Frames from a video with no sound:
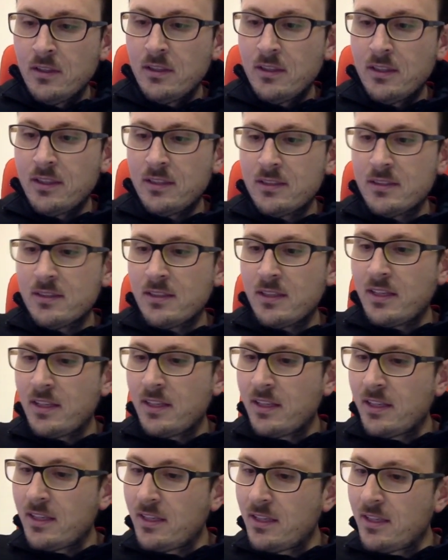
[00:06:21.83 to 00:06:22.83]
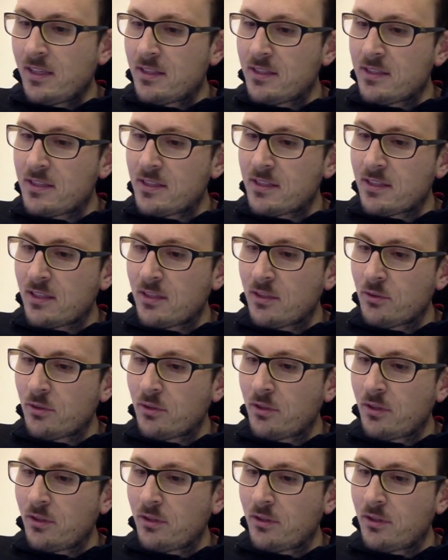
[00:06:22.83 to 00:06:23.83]
That's a
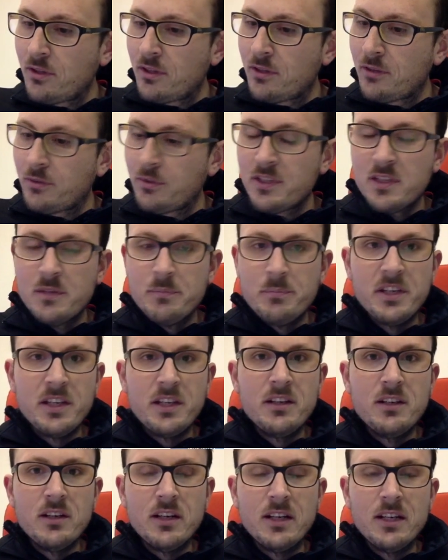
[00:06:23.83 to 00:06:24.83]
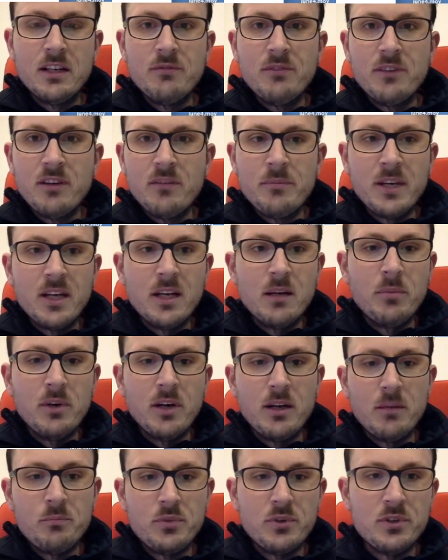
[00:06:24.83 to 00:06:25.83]
633 speed, 95
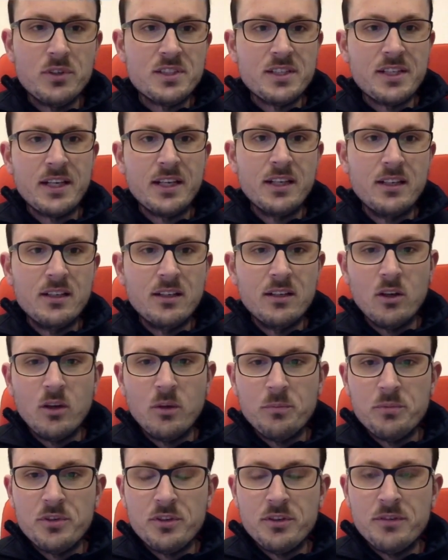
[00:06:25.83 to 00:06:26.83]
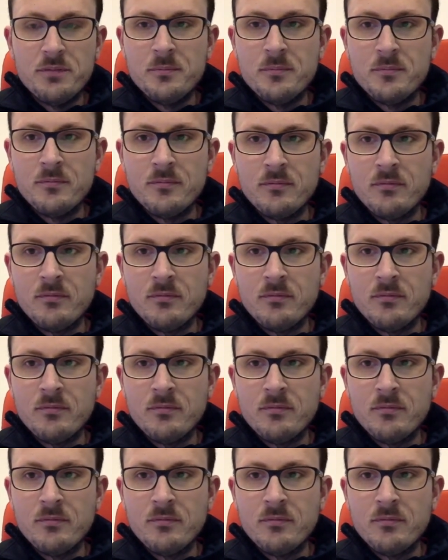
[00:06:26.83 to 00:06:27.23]
megabyte per second option.